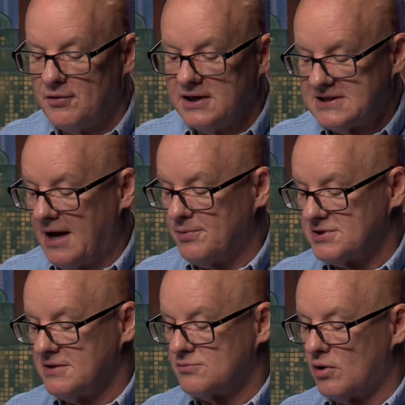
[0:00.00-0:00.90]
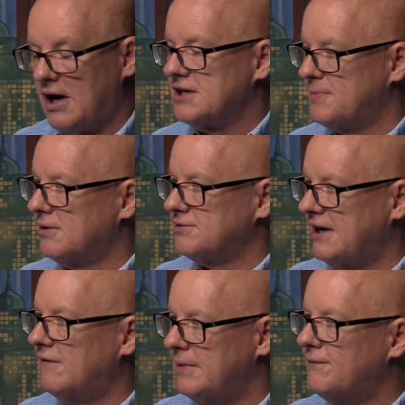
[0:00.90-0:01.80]
examples of this where hospitals
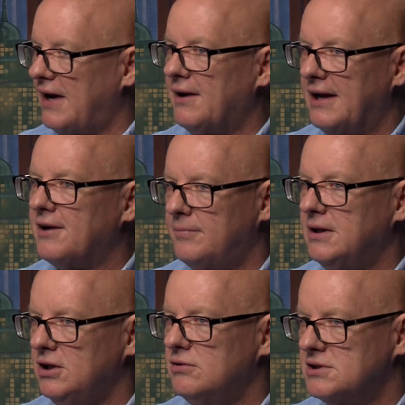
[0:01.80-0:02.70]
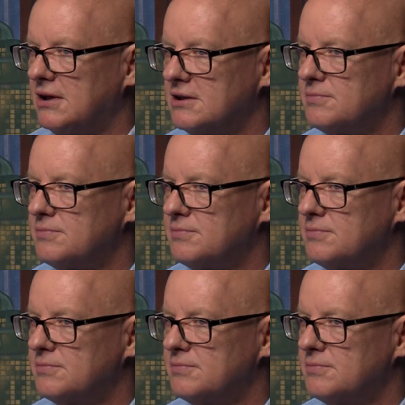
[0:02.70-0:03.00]
now have been found out to be using this